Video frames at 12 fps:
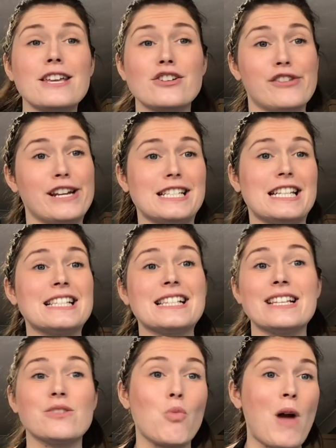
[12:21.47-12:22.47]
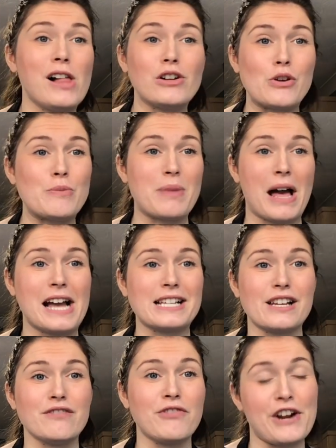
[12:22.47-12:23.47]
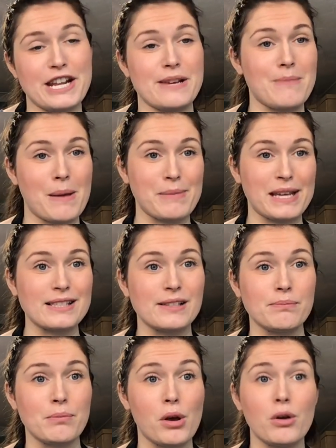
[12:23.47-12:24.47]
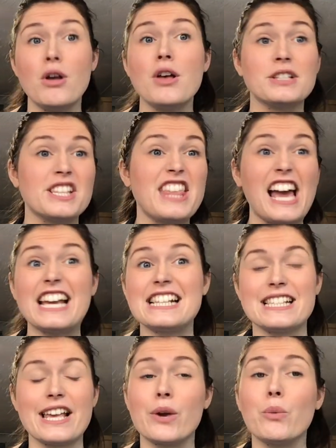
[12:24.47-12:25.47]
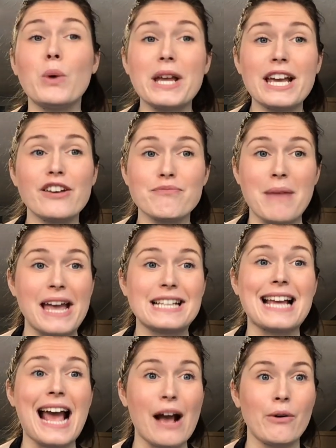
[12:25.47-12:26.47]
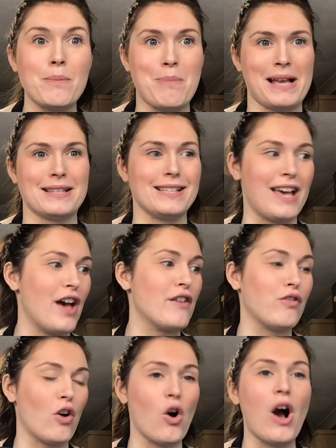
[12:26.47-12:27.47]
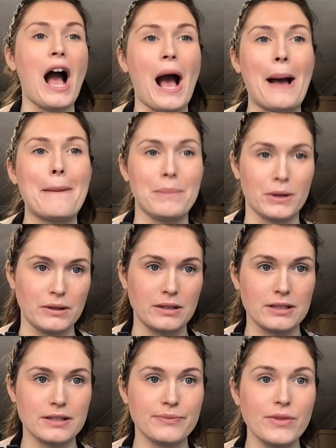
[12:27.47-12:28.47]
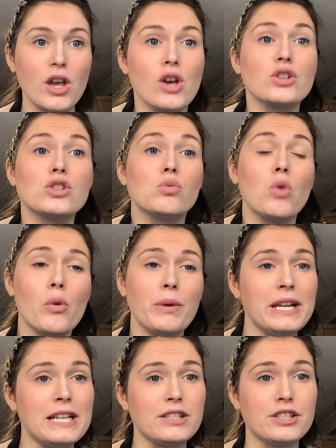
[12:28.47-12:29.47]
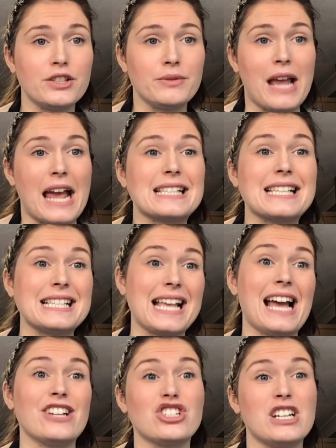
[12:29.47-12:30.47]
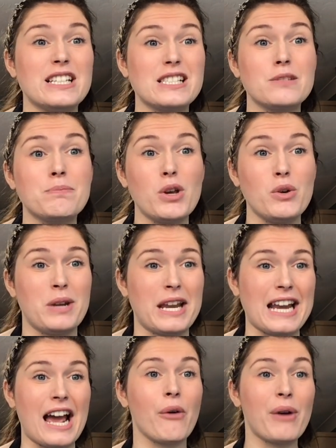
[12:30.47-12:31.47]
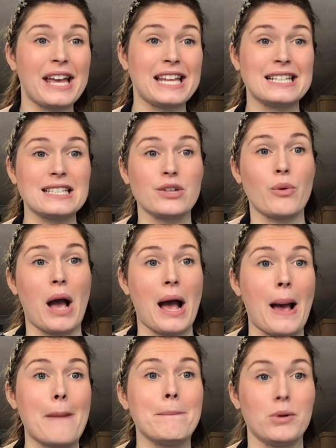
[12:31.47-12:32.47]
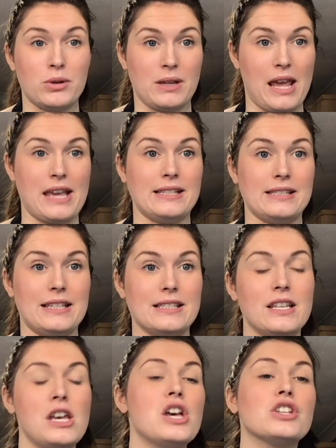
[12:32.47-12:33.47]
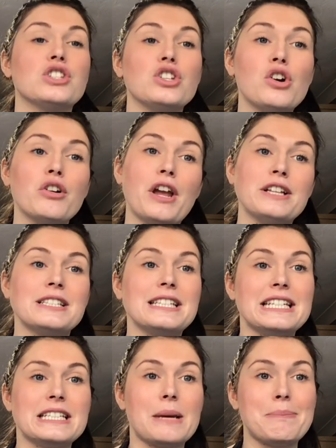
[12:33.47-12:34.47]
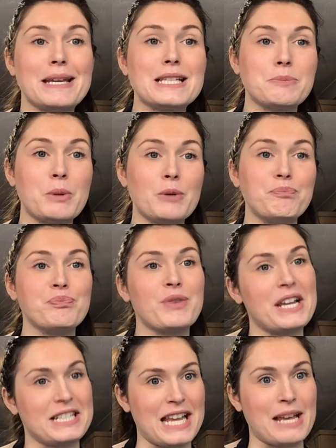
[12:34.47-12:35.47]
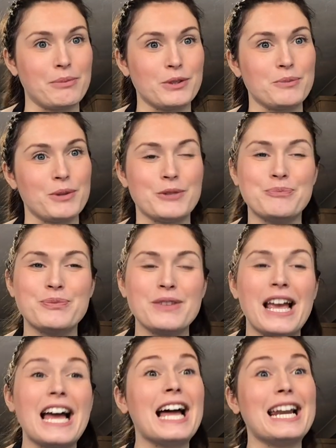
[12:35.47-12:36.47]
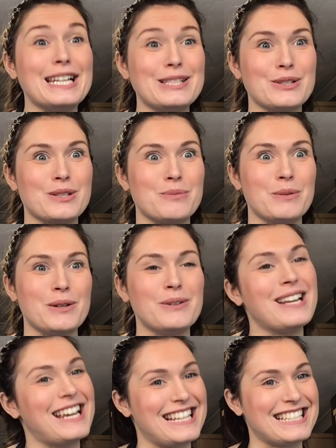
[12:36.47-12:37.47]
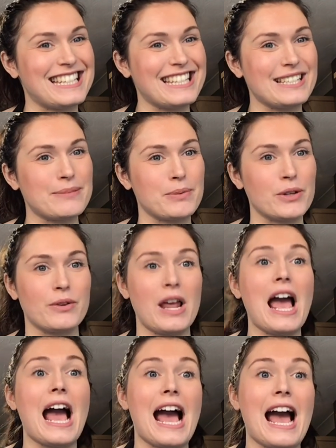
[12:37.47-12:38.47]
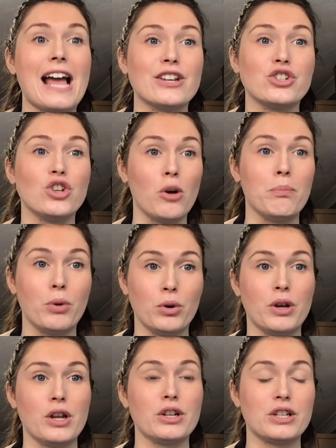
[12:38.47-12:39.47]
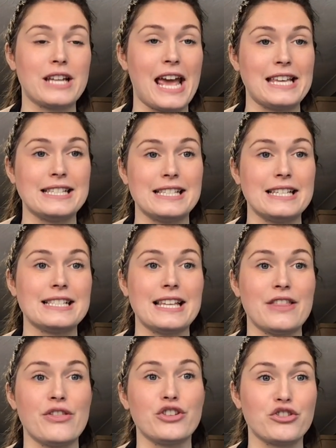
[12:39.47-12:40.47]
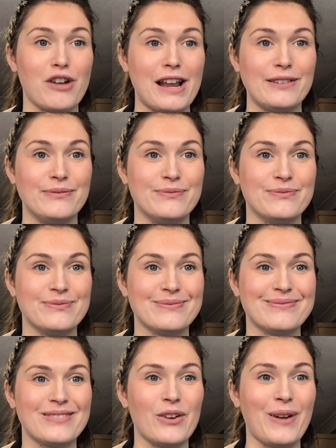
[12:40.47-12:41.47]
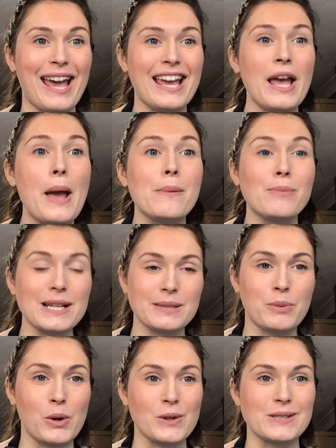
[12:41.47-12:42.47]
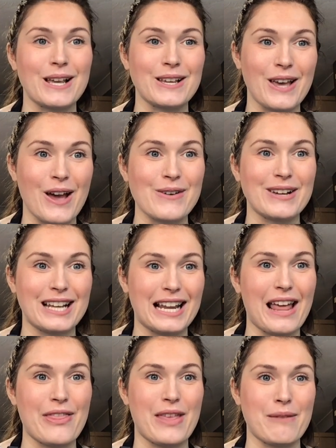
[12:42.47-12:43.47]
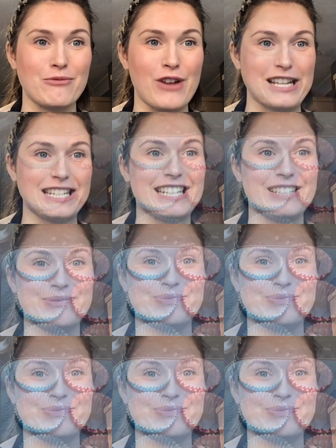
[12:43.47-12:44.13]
ingredients is well combined and ready in my mixing bowl. So that is it. We have made our batter for our buns. So what we need to do next is actually spoon it now into our bun cases. So you're going to need a big spoon, a tablespoon, a little spoon, a teaspoon, and your bun cases in the tray. Okay, press pause and go and collect them ready.